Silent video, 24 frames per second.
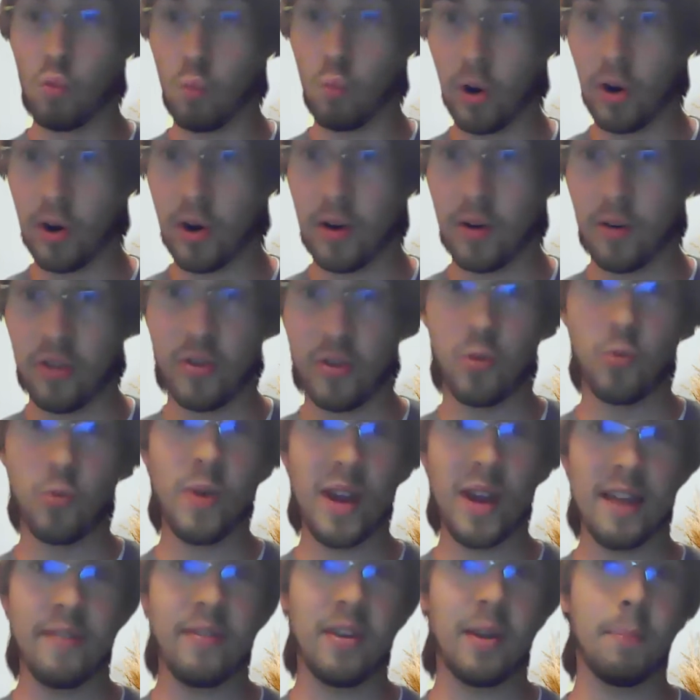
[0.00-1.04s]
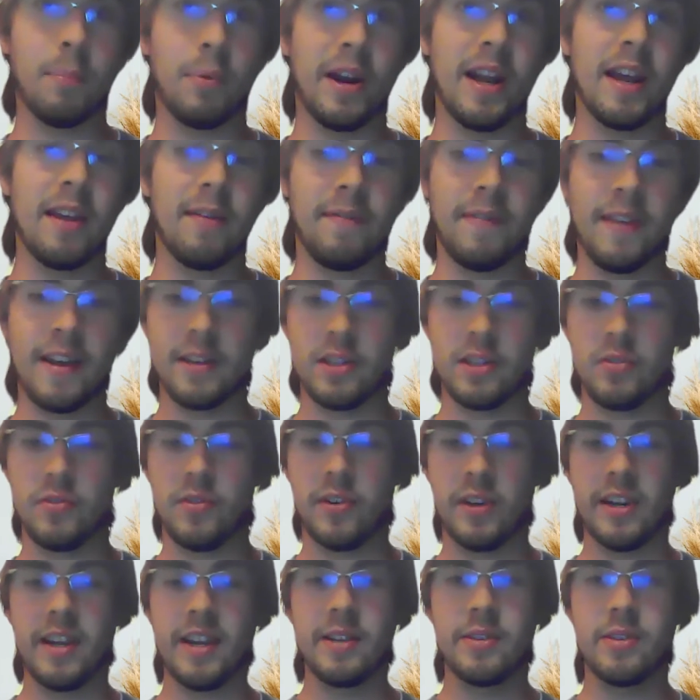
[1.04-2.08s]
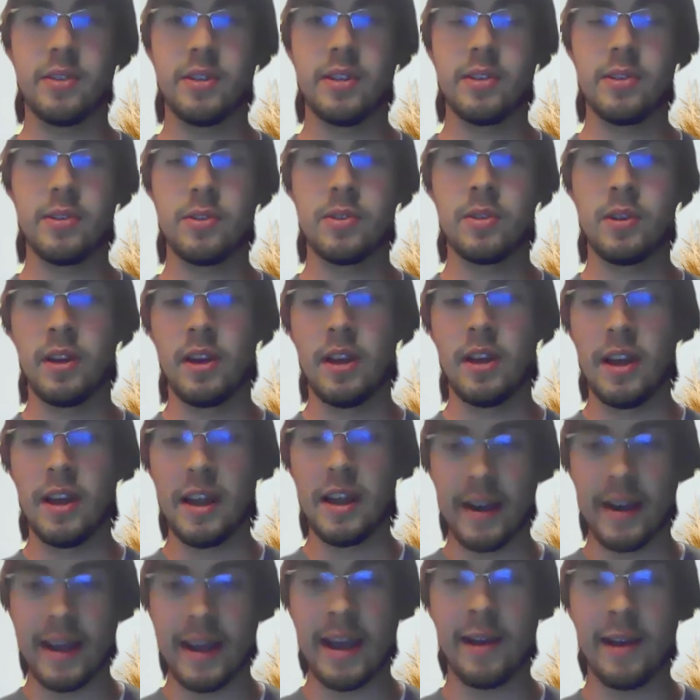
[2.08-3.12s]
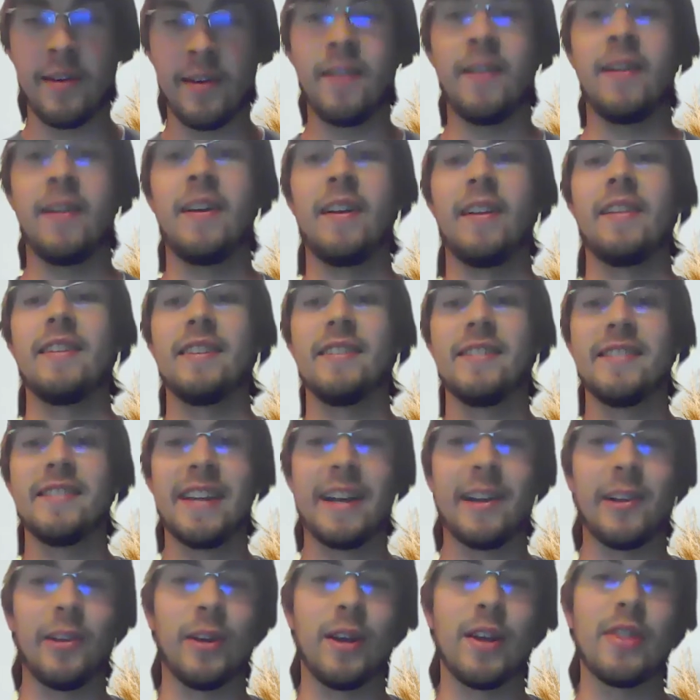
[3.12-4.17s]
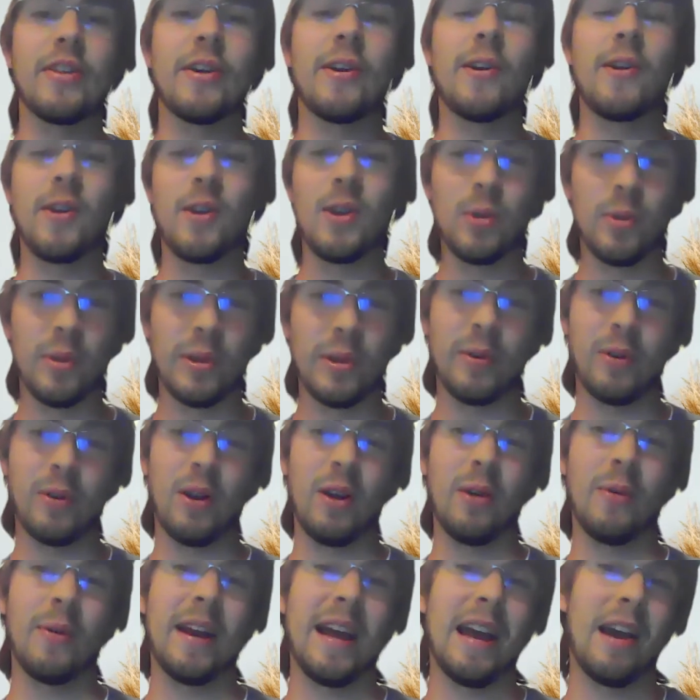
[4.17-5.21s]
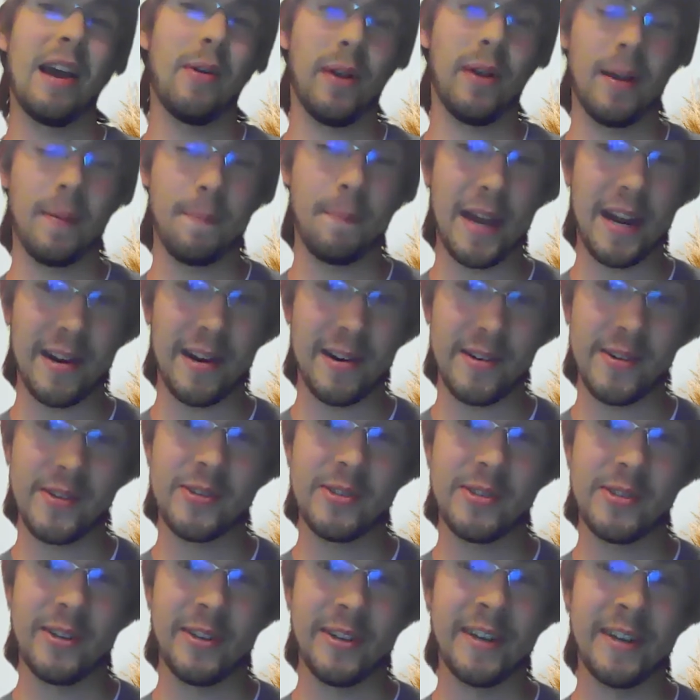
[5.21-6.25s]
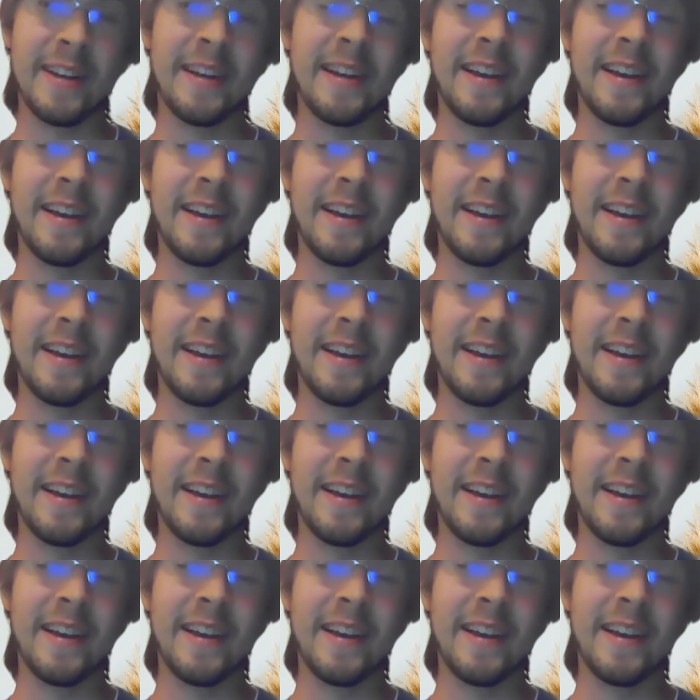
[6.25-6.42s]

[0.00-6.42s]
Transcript: were the raving brand fans for Casey's. Now, let's take a look at their new logo and how it compares.